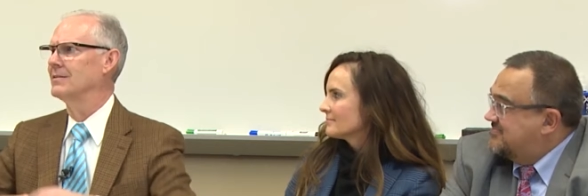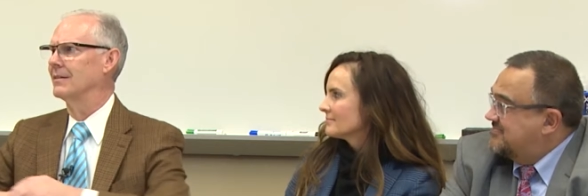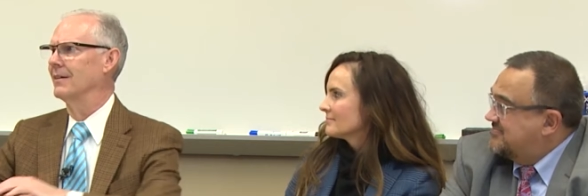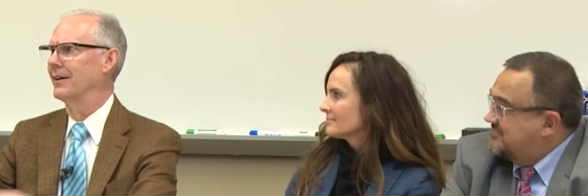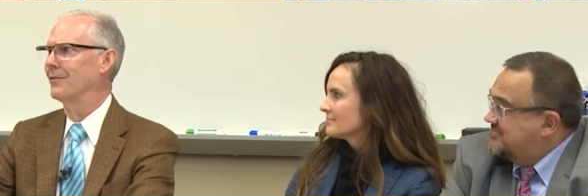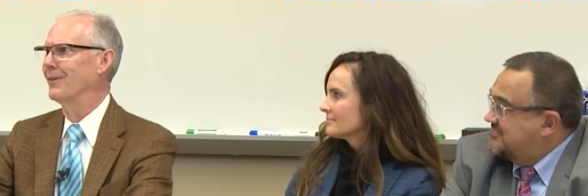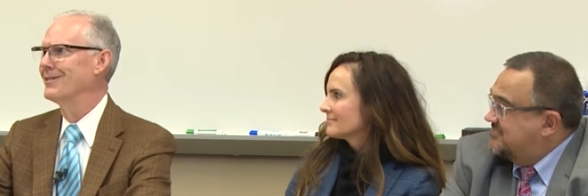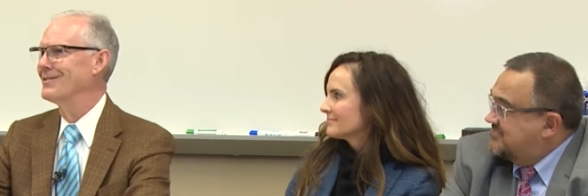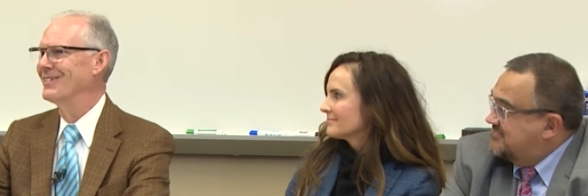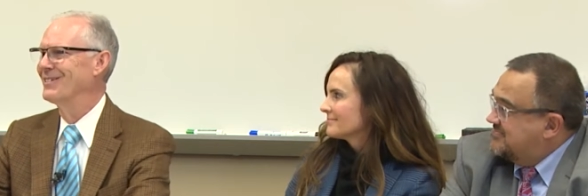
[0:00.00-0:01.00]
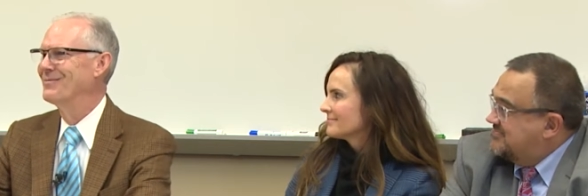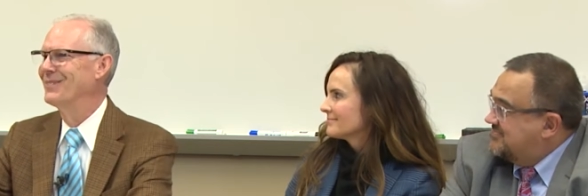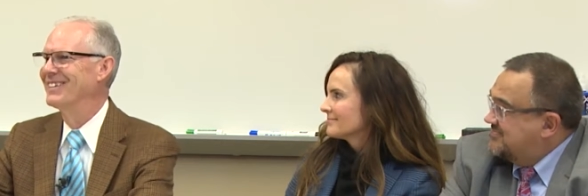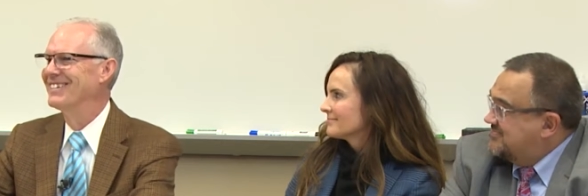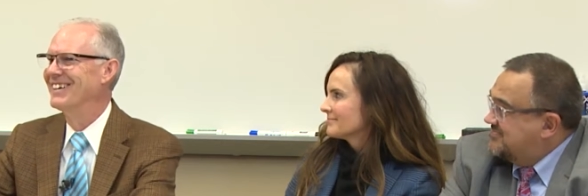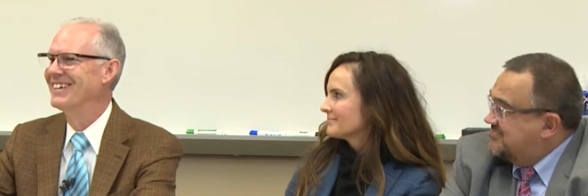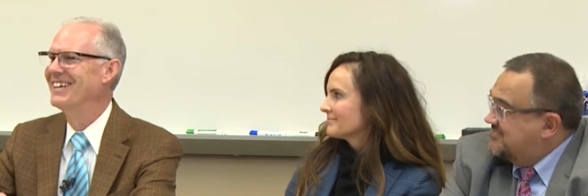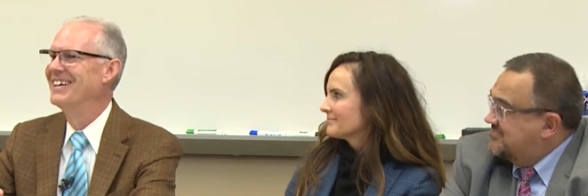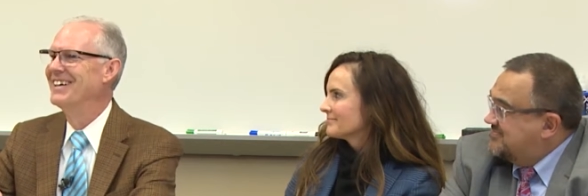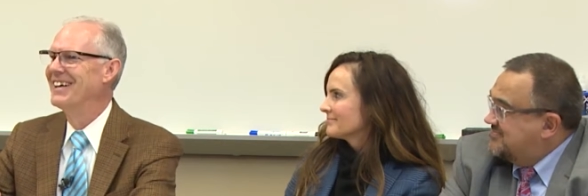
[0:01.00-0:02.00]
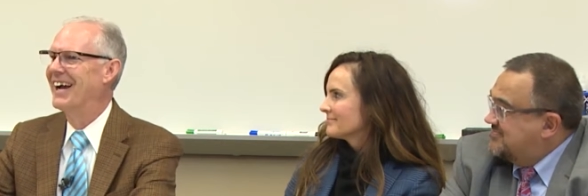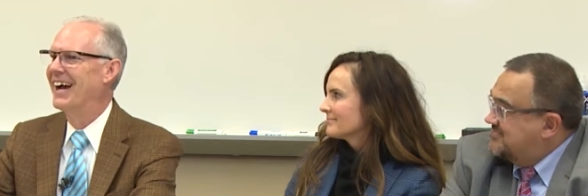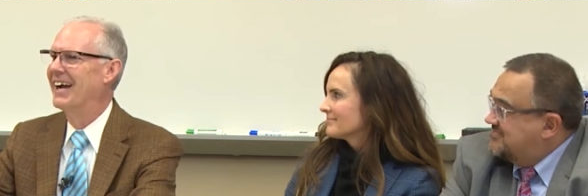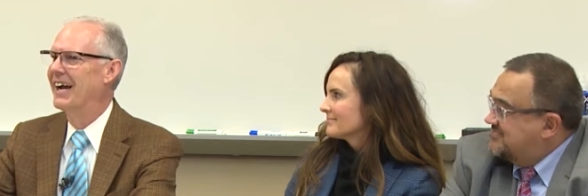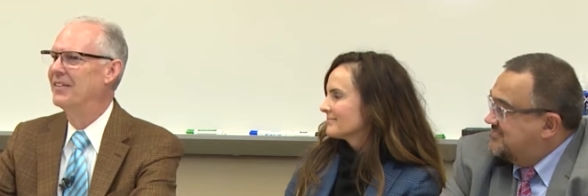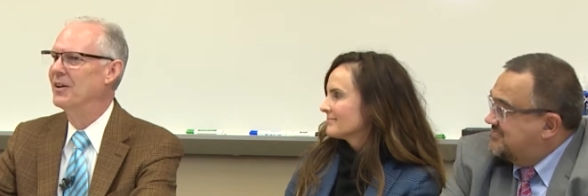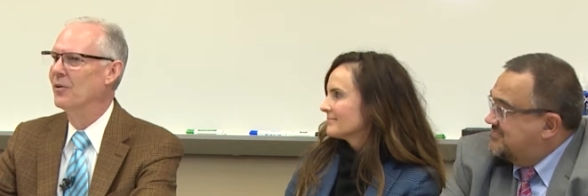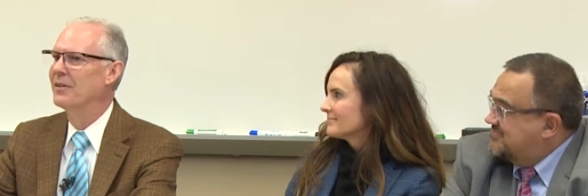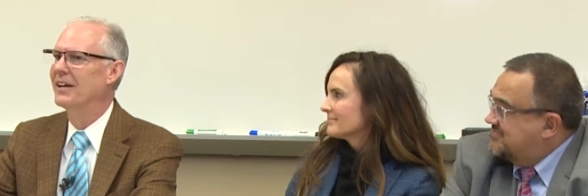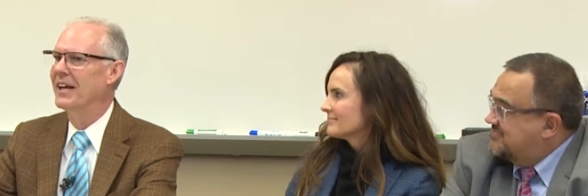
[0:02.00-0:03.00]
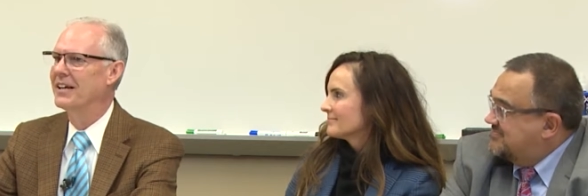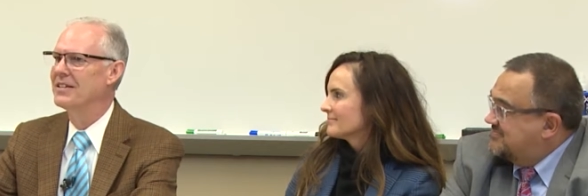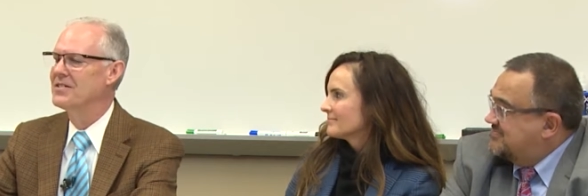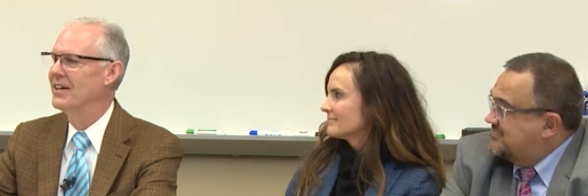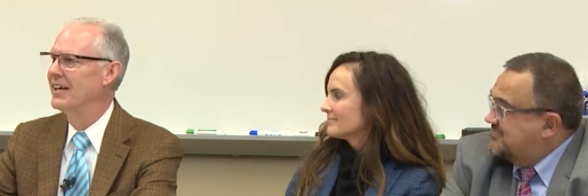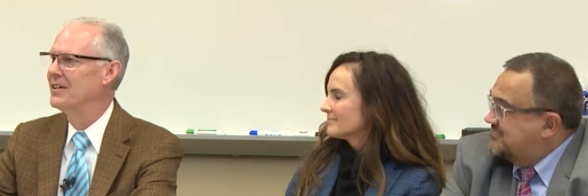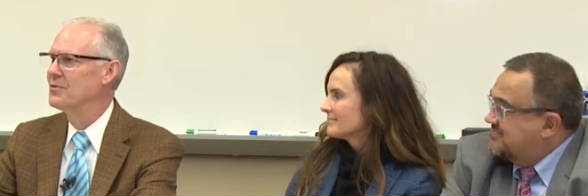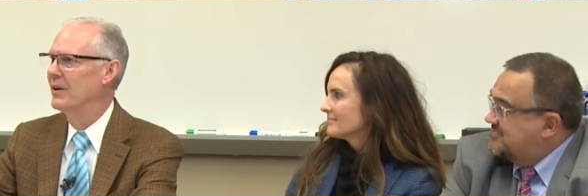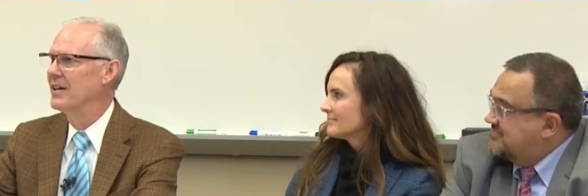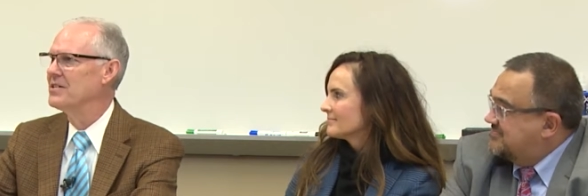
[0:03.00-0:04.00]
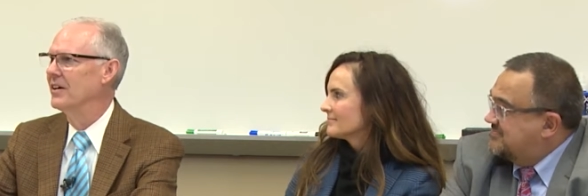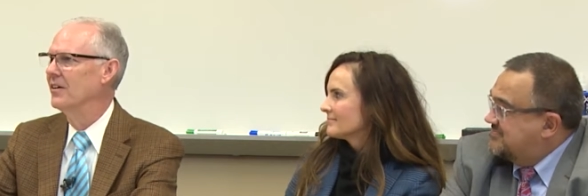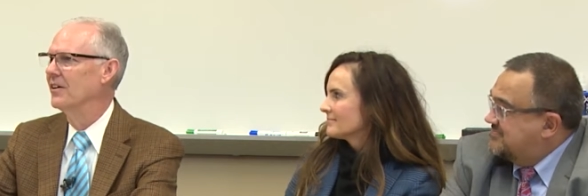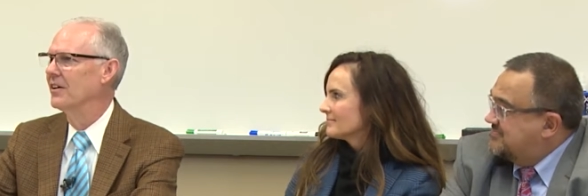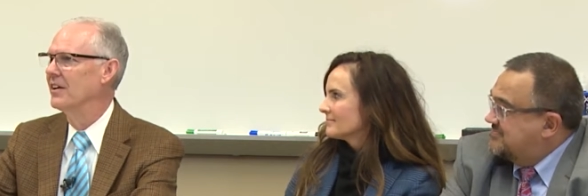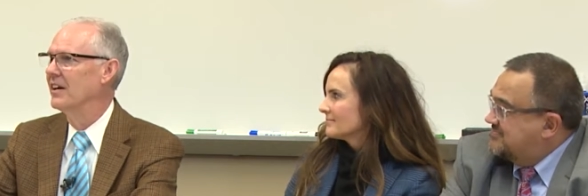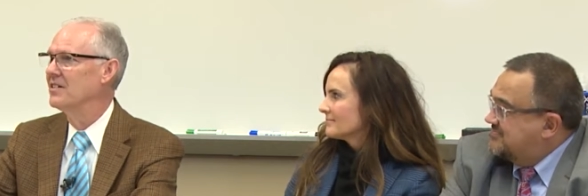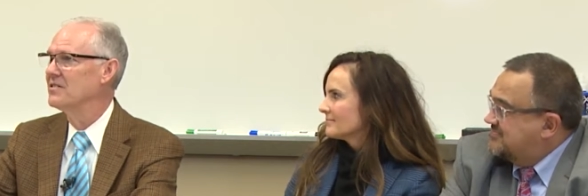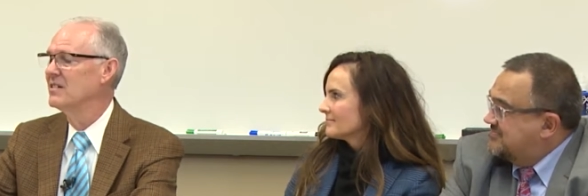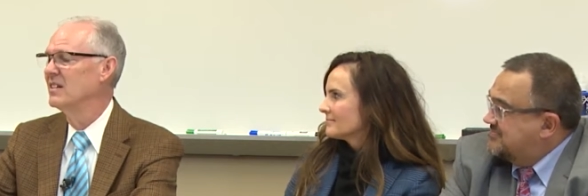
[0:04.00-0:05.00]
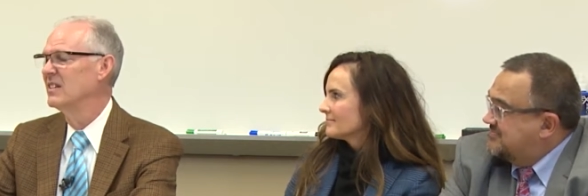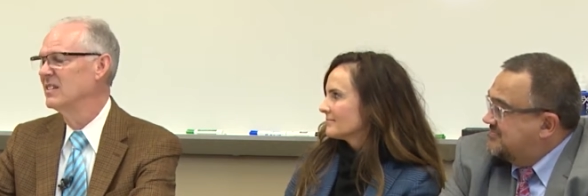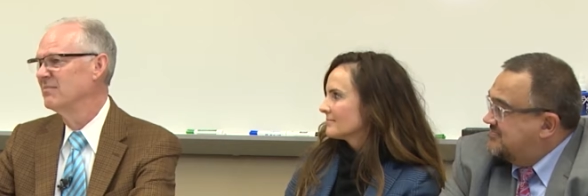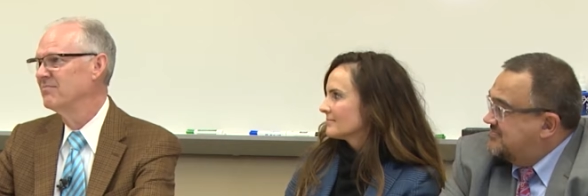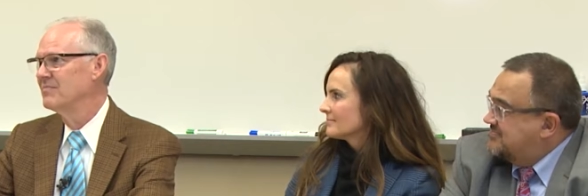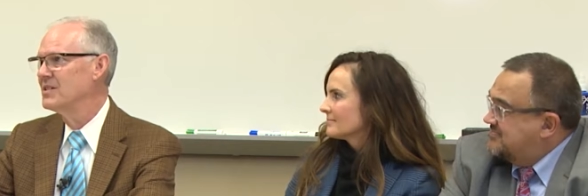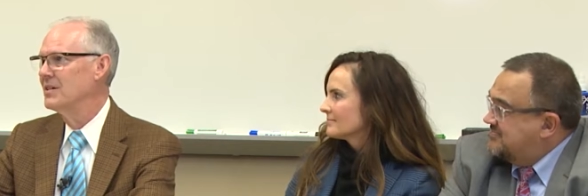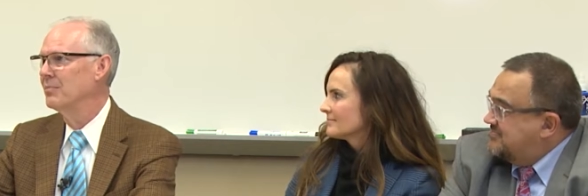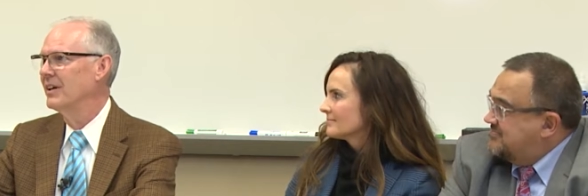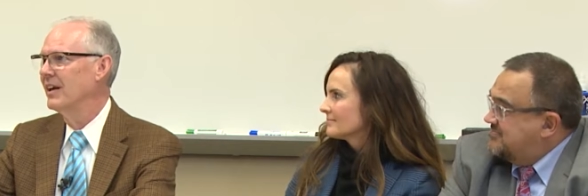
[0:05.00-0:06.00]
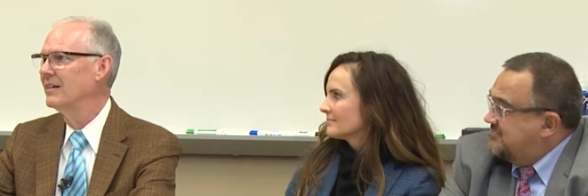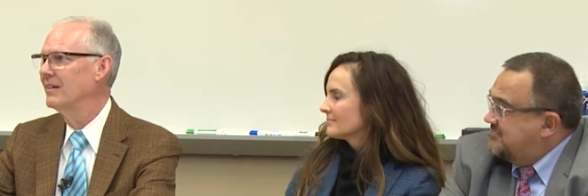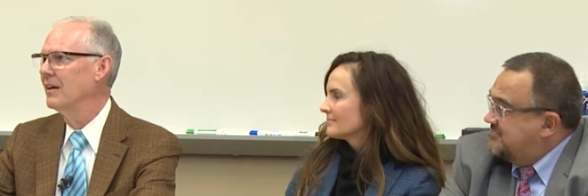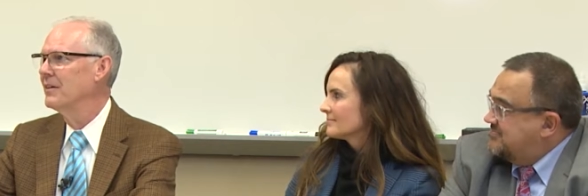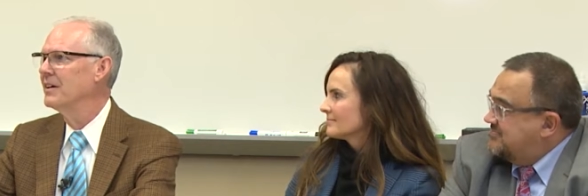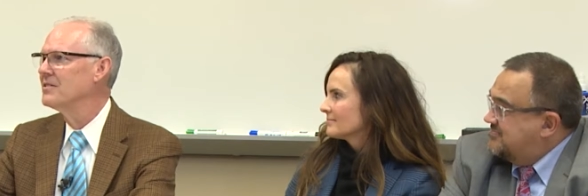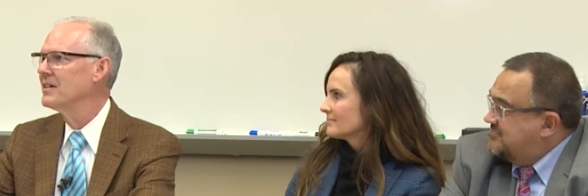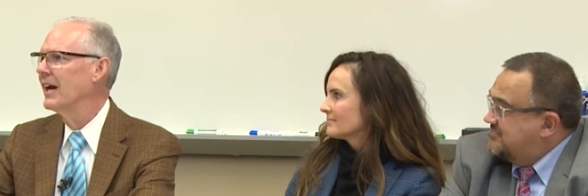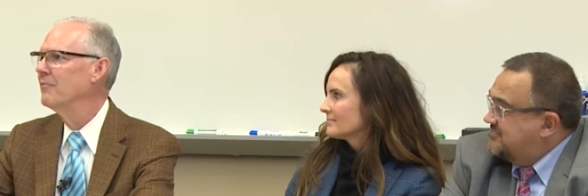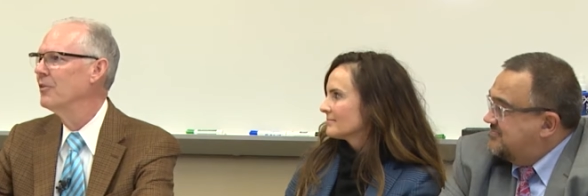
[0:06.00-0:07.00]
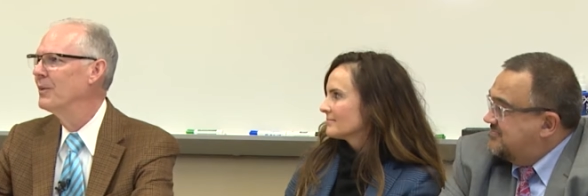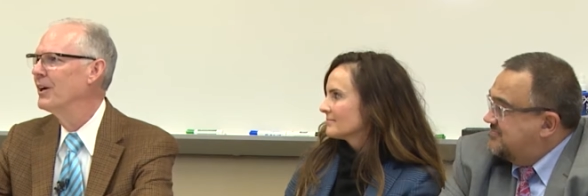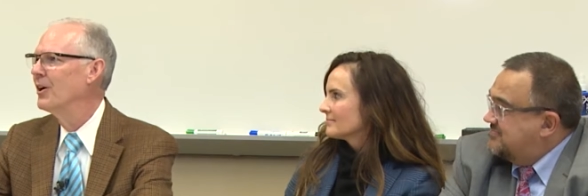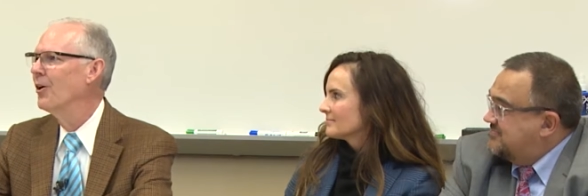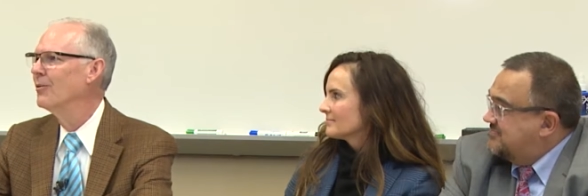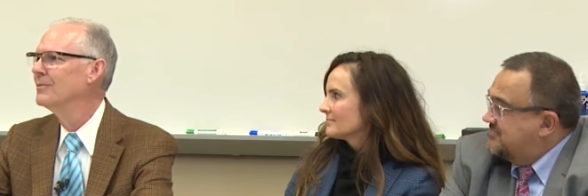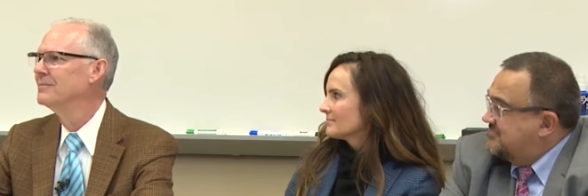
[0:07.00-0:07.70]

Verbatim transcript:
Speaker 1: That's a great question. But uh, I, the only thing I can say is what I said earlier, and that is simply I, I think it's time for me to go.